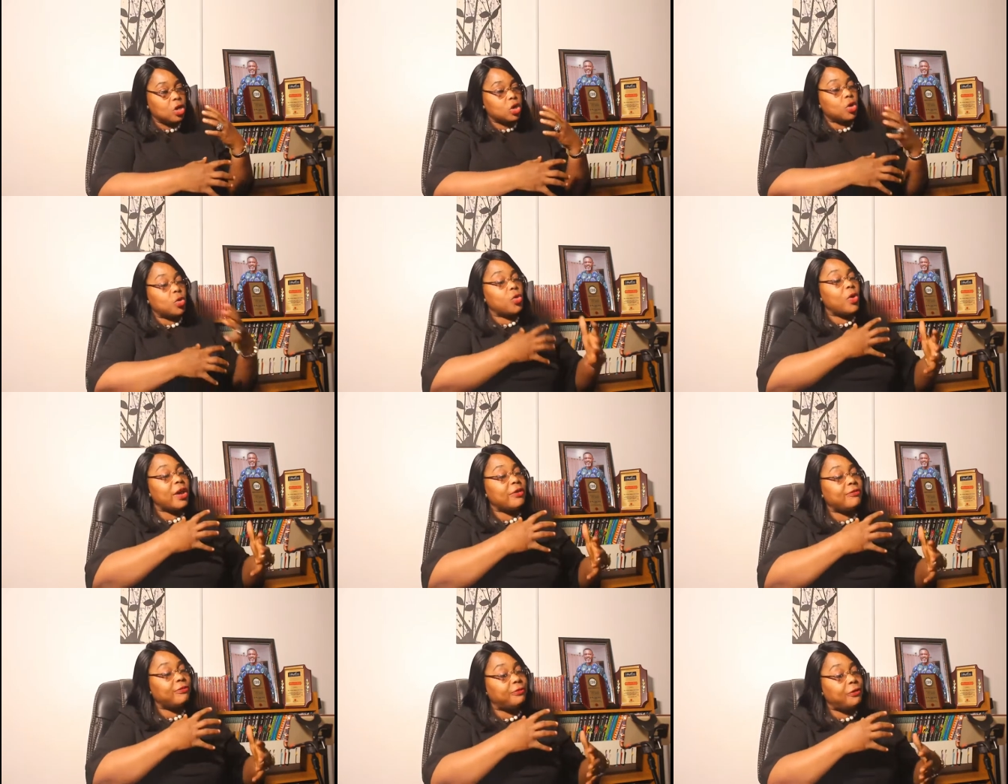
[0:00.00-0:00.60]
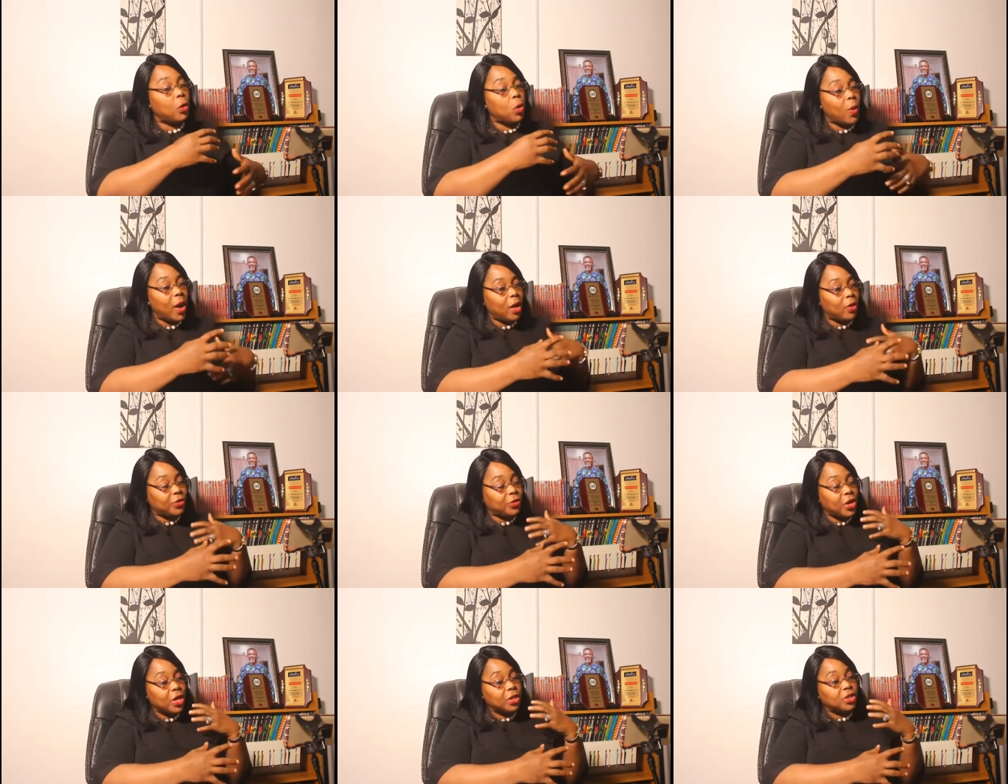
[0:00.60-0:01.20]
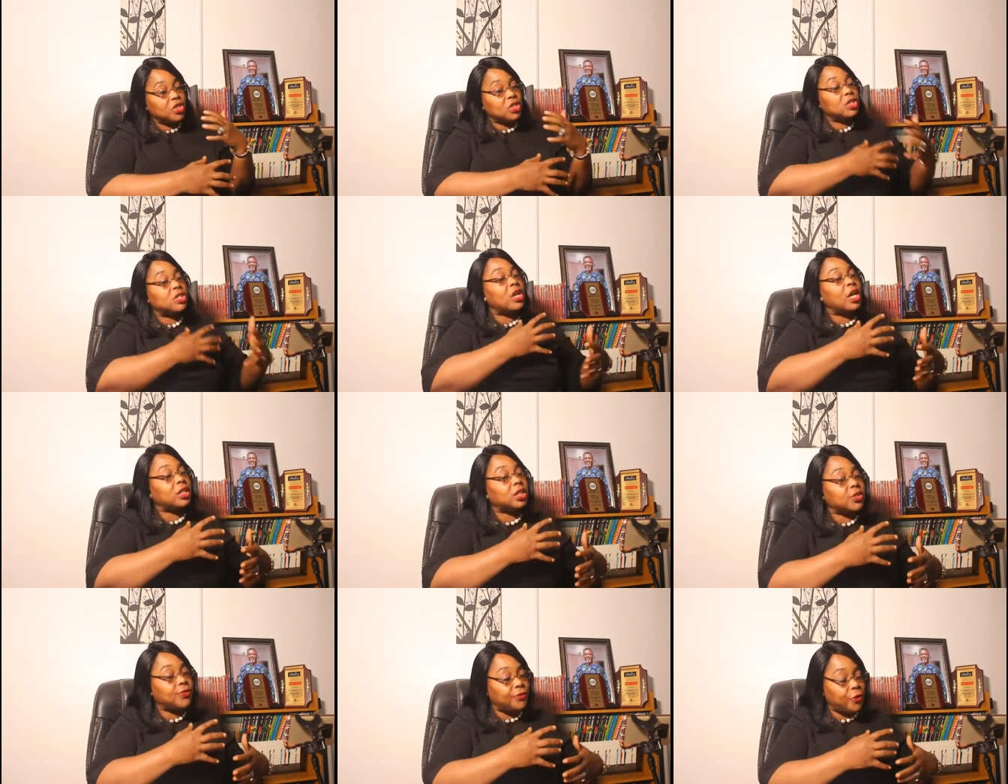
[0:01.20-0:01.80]
crave for wealth,
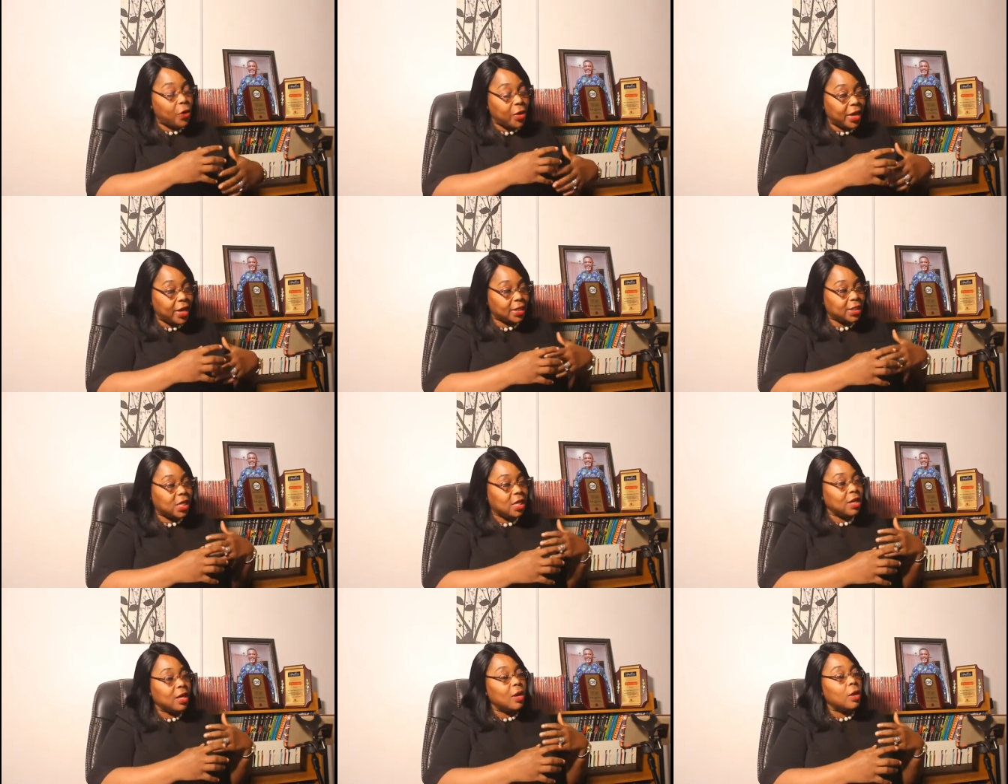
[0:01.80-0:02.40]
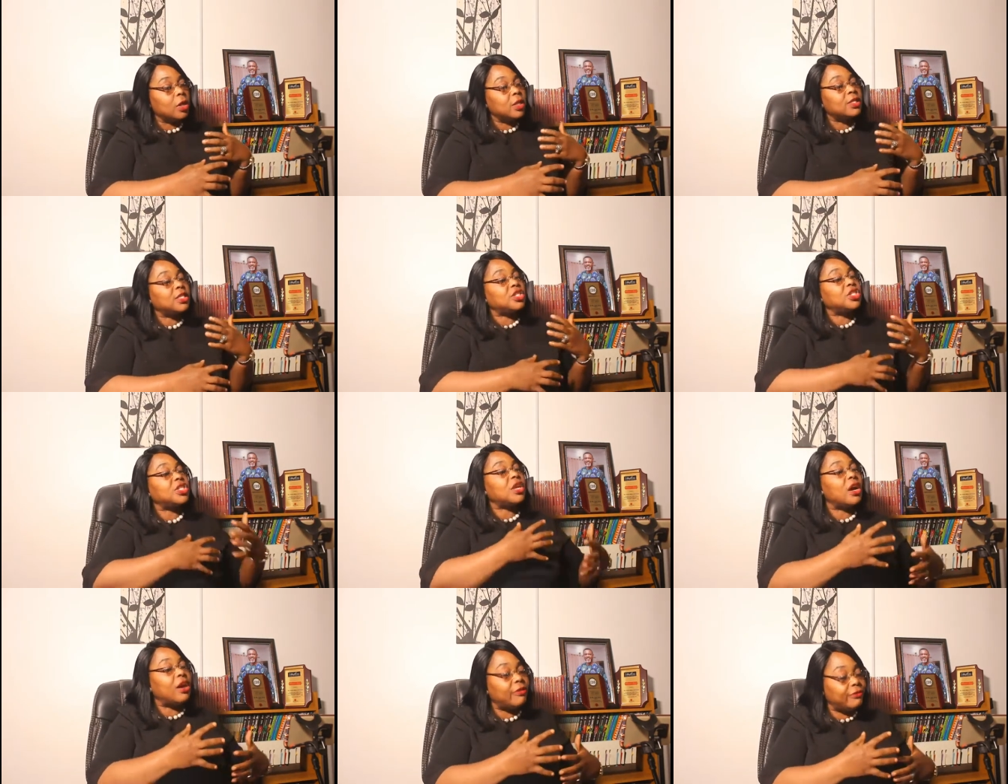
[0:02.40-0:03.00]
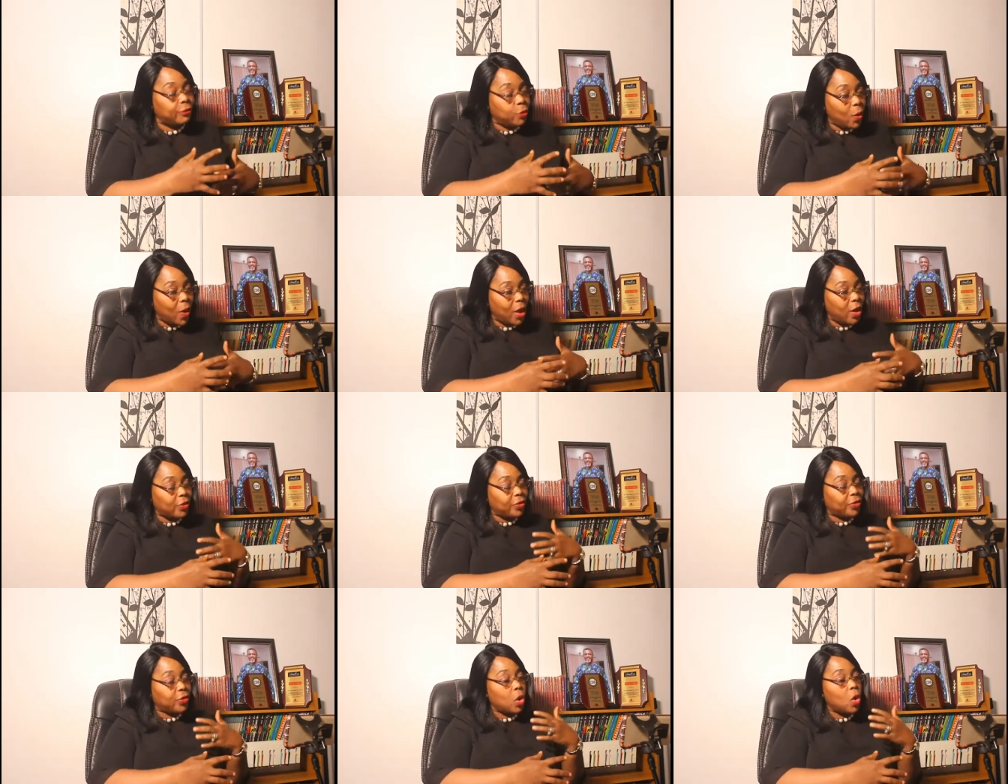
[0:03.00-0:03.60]
search for it, serve
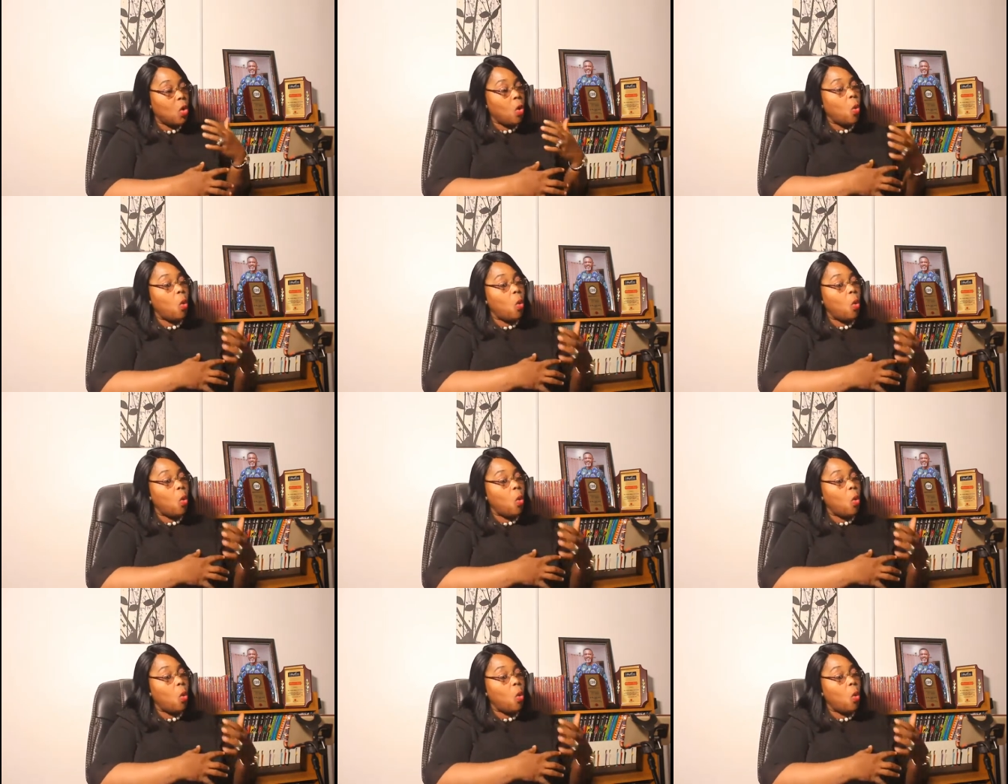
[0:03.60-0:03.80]
wealth,